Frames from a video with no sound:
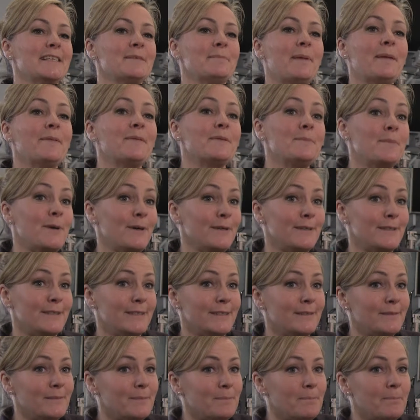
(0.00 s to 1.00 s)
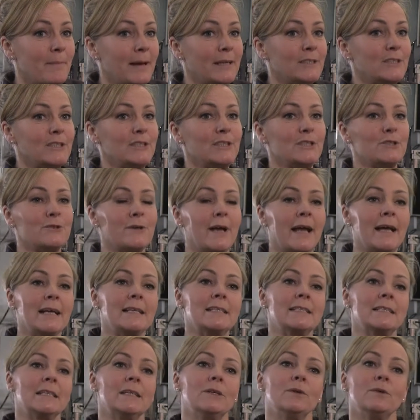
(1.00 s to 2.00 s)
Samantha Marsden, Managing
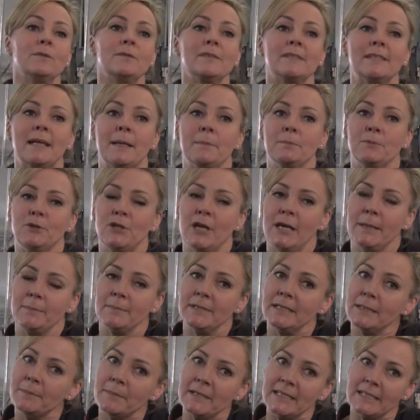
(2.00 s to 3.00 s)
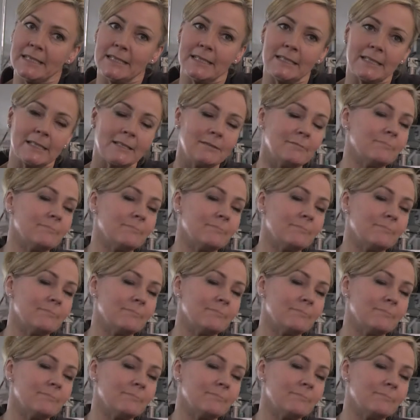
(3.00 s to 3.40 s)
Director of Sam James Limited.